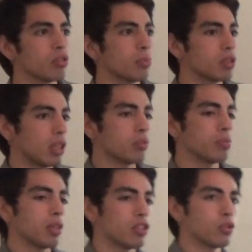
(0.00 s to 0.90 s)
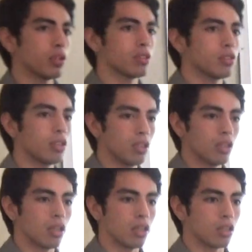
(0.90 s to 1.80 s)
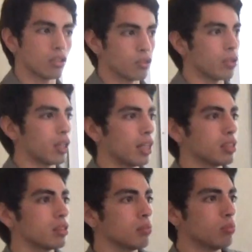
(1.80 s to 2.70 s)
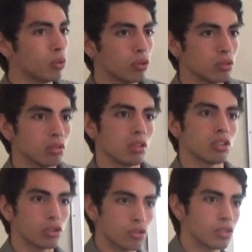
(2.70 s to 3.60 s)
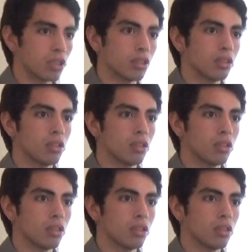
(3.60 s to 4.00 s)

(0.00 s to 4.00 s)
Sometimes my students got to the class bored, exhausted,